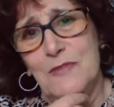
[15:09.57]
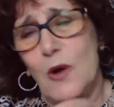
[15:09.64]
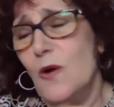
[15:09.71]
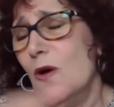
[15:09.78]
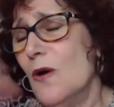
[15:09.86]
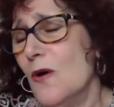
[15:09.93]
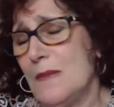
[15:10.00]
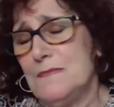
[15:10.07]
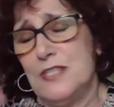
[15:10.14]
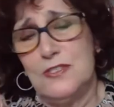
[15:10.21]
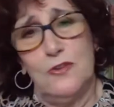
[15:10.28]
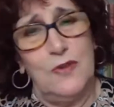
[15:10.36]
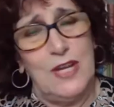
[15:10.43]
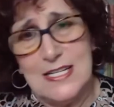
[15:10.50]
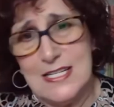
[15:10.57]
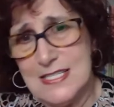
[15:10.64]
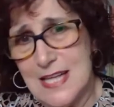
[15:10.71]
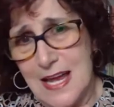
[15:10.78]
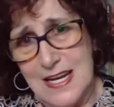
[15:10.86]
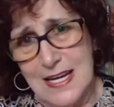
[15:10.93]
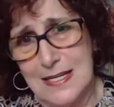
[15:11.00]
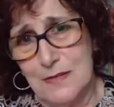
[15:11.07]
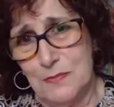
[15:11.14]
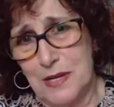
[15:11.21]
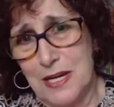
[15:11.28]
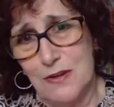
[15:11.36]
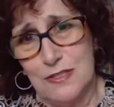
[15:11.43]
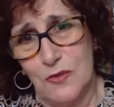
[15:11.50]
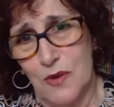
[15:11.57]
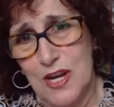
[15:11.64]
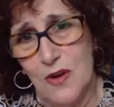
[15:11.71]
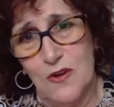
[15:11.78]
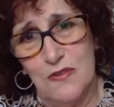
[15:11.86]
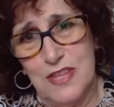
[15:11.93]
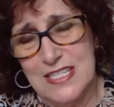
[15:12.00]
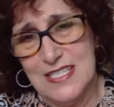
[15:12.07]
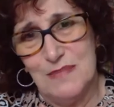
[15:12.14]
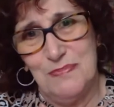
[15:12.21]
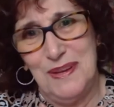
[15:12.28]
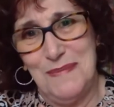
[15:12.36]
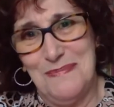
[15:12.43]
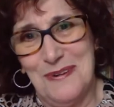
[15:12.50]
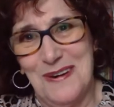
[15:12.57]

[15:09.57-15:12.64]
Oh, I'm so excited, because when all these people